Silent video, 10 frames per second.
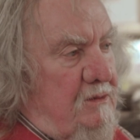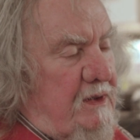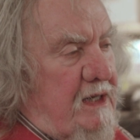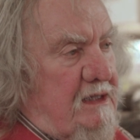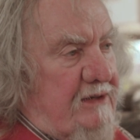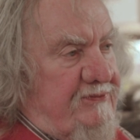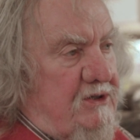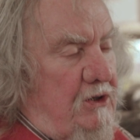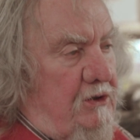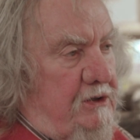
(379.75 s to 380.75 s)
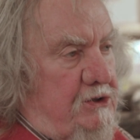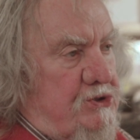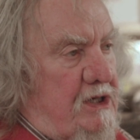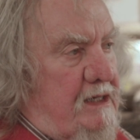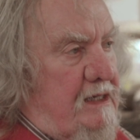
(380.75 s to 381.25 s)
when I left
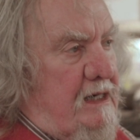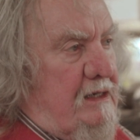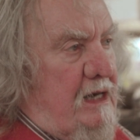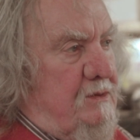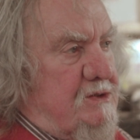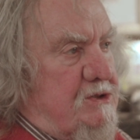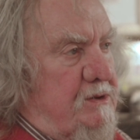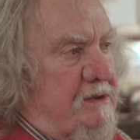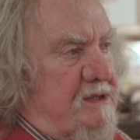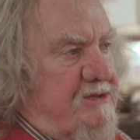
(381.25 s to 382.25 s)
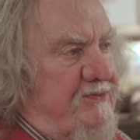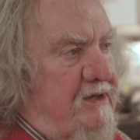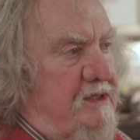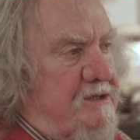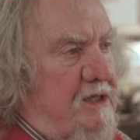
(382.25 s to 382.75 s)
college, I was doing these
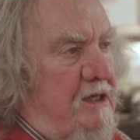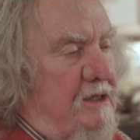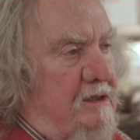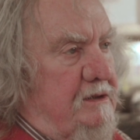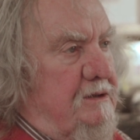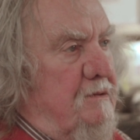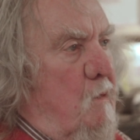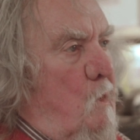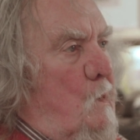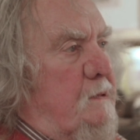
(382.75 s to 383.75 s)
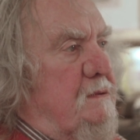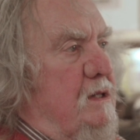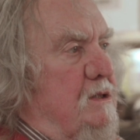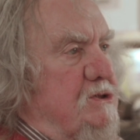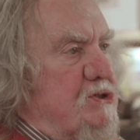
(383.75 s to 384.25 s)
very dark,
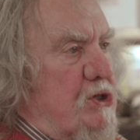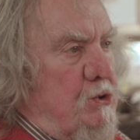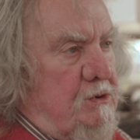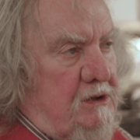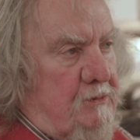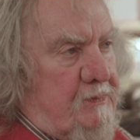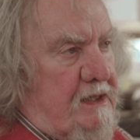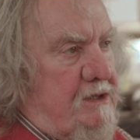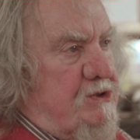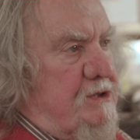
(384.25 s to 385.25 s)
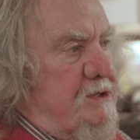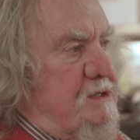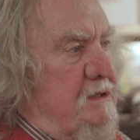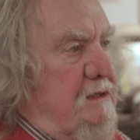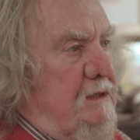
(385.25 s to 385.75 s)
tonal
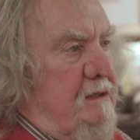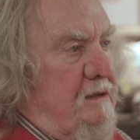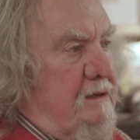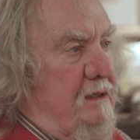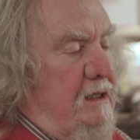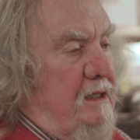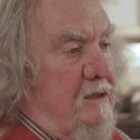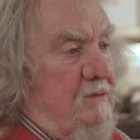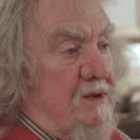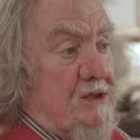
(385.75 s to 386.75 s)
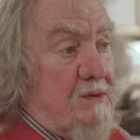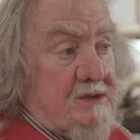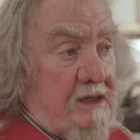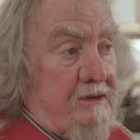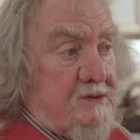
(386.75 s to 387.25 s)
pictures, which I
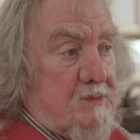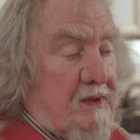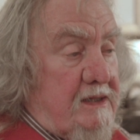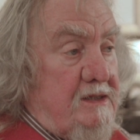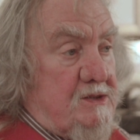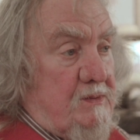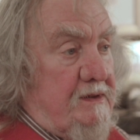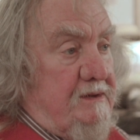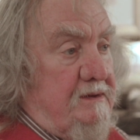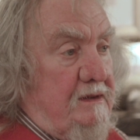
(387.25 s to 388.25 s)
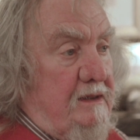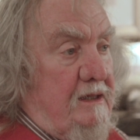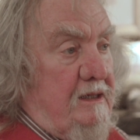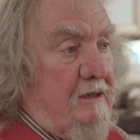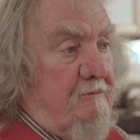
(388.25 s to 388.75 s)
was pleased with,
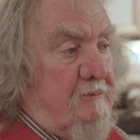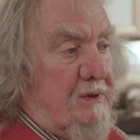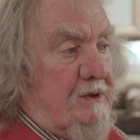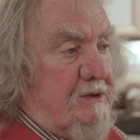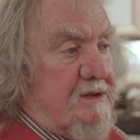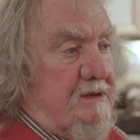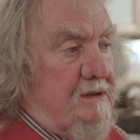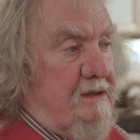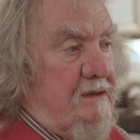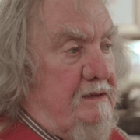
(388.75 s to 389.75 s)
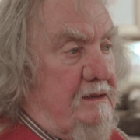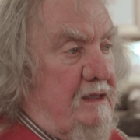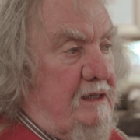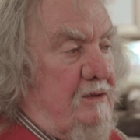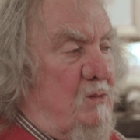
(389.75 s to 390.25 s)
but
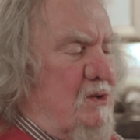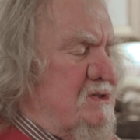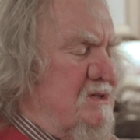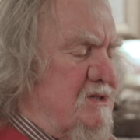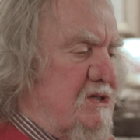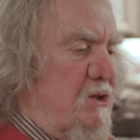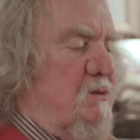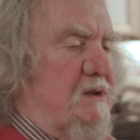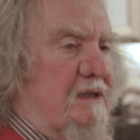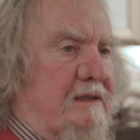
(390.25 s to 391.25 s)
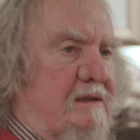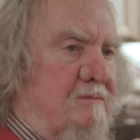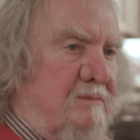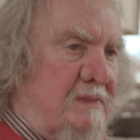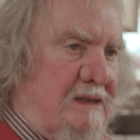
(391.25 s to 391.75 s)
it wasn't totally
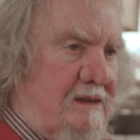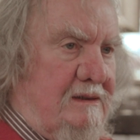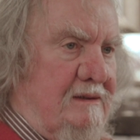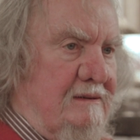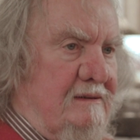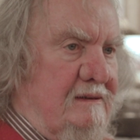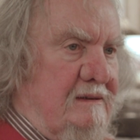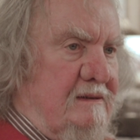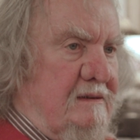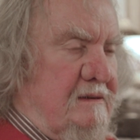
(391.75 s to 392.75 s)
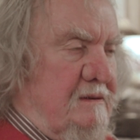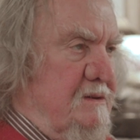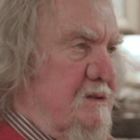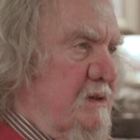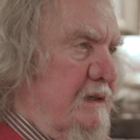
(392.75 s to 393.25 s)
me.
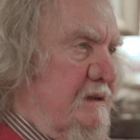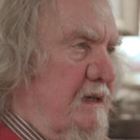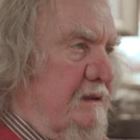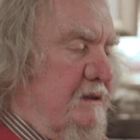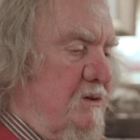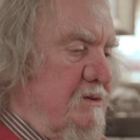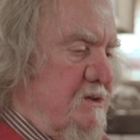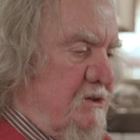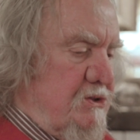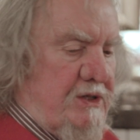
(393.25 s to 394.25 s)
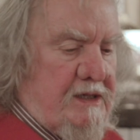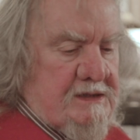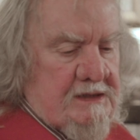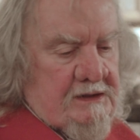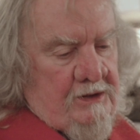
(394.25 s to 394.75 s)
So I
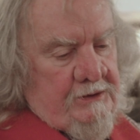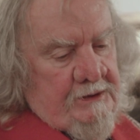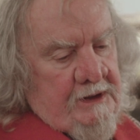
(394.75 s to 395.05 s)
concentrated on